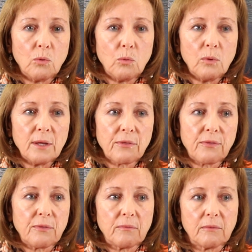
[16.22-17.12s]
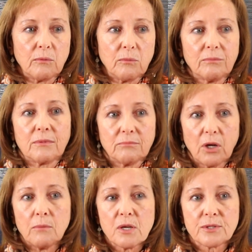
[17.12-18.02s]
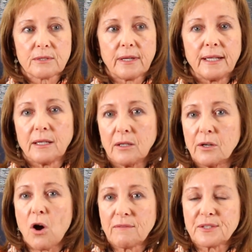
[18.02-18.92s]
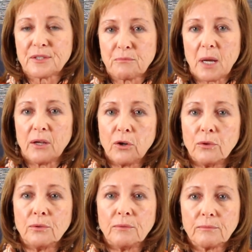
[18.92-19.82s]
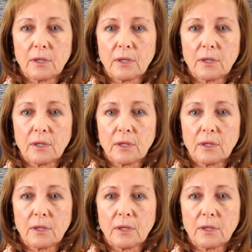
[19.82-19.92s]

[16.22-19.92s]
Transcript: with almost like an office of my own,